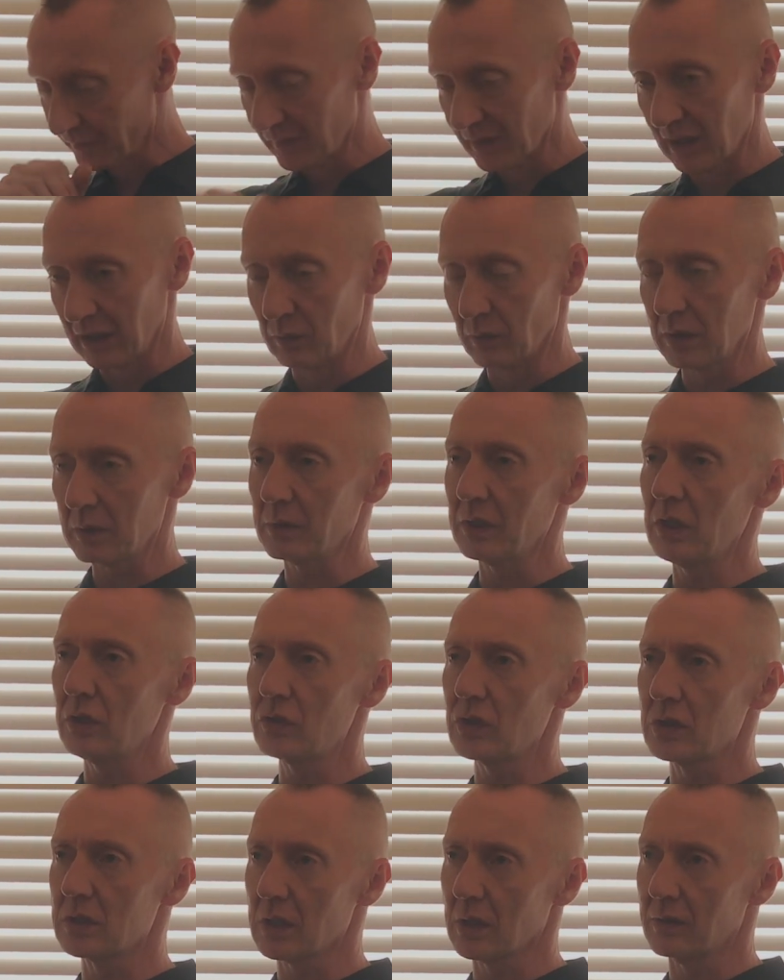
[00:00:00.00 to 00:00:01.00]
And what I want you
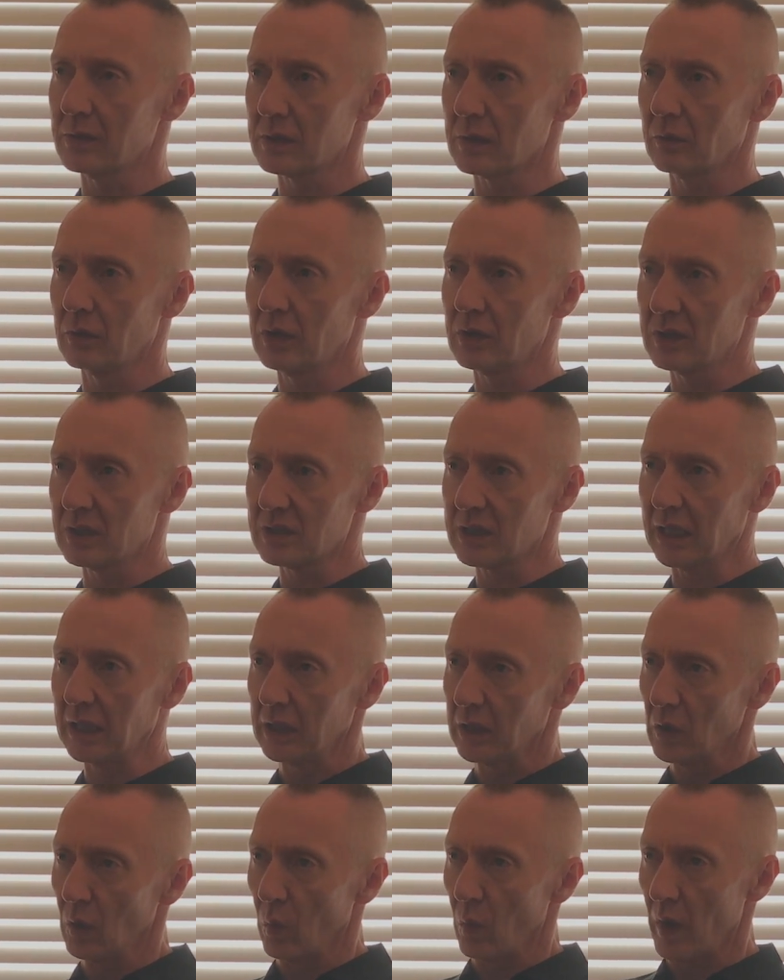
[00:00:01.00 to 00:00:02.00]
to do is I want you to
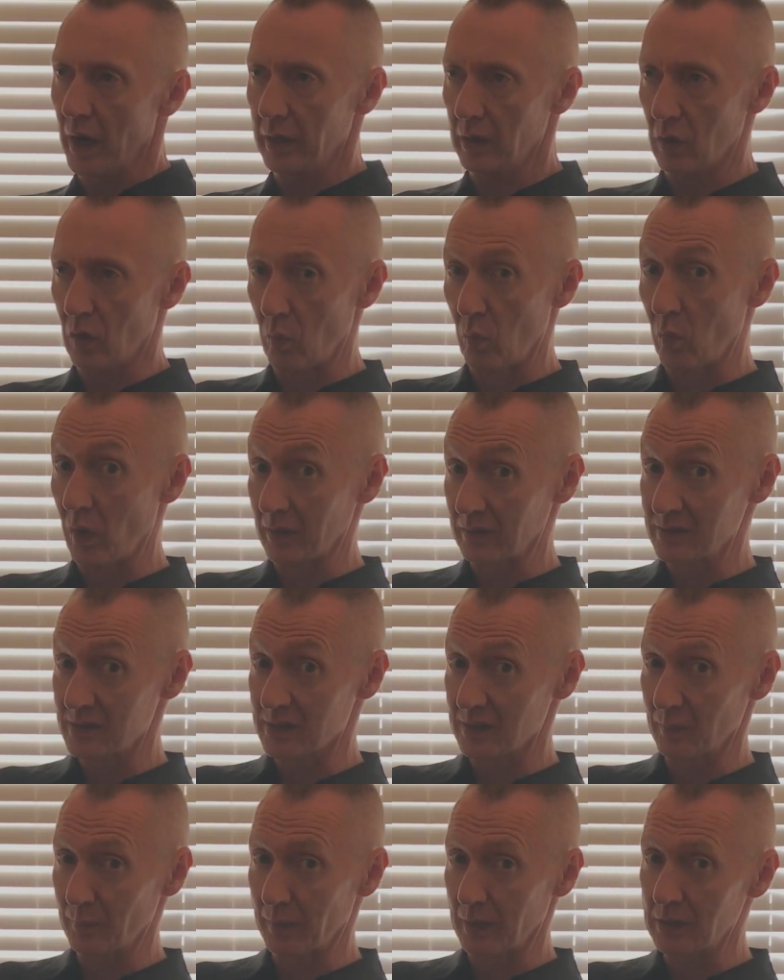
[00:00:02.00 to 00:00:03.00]
take your weight on one
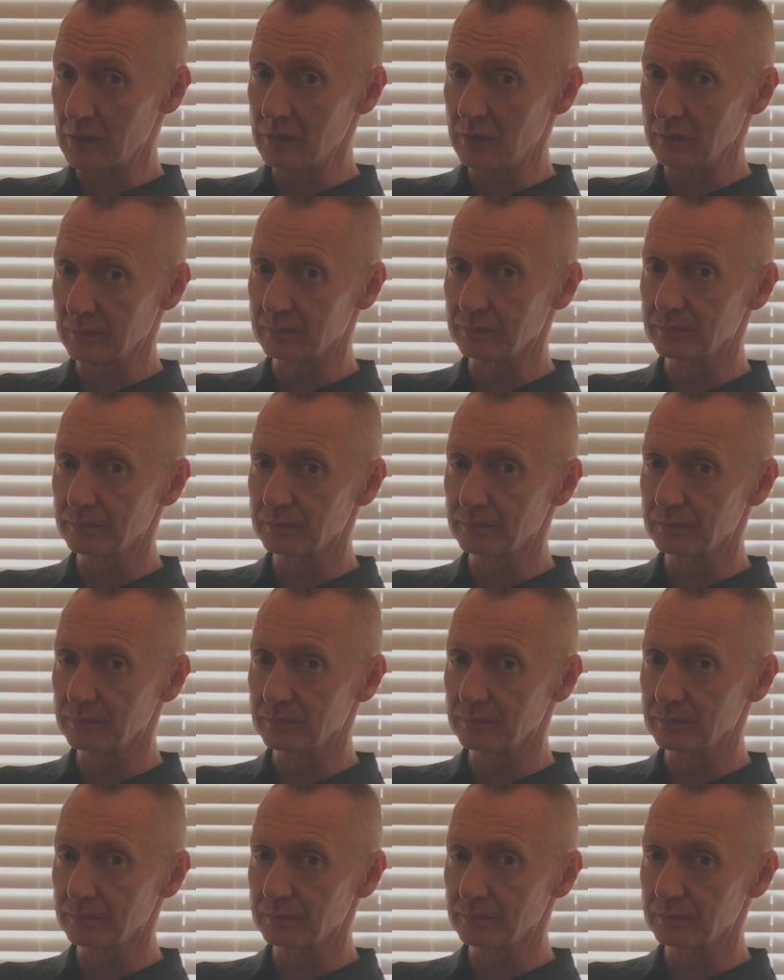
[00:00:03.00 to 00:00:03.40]
sit bone,